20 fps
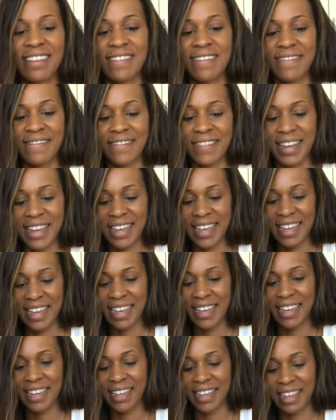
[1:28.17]
All
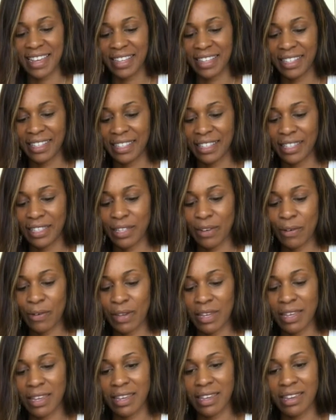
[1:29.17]
right, so
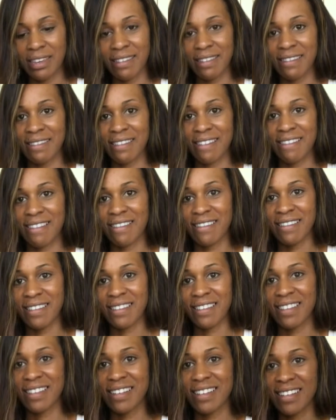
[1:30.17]
here
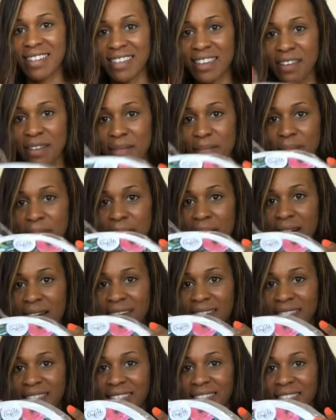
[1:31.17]
are the
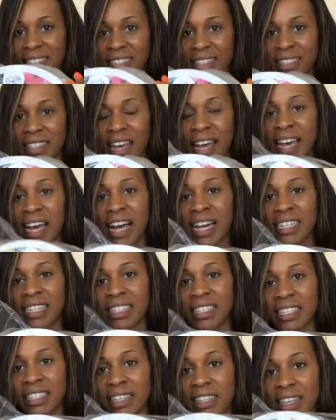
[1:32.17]
boxes. I
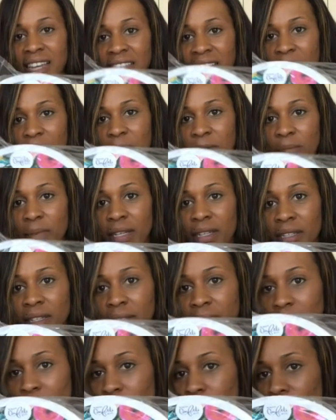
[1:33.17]
honestly thought they would be a
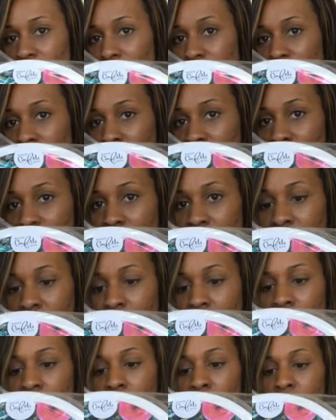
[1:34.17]
little bit bigger,
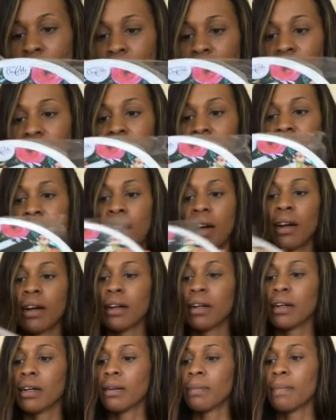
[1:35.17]
but they
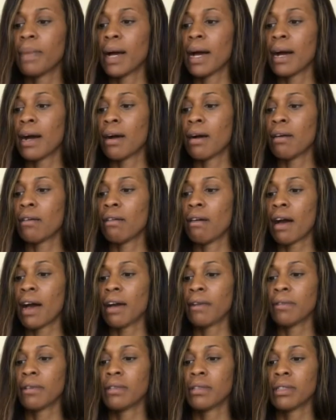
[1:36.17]
are about,
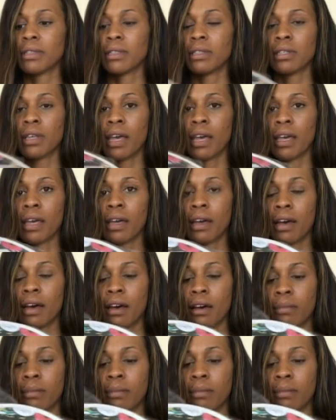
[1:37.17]
I would say,